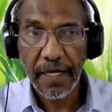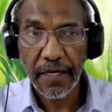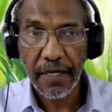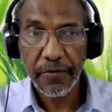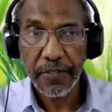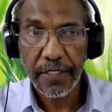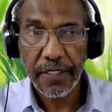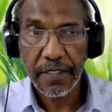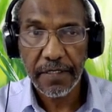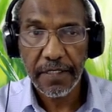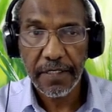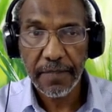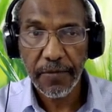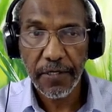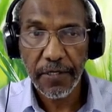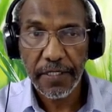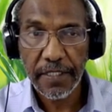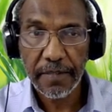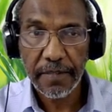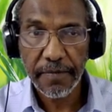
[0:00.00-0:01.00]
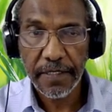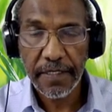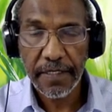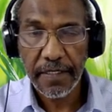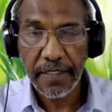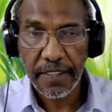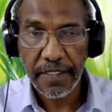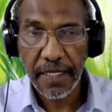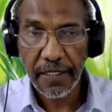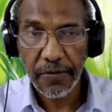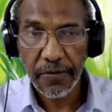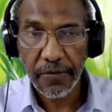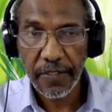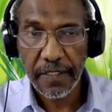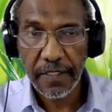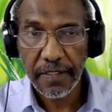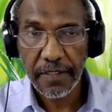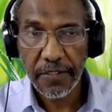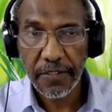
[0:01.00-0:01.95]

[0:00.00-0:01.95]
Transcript: how the interpolated median is calculated.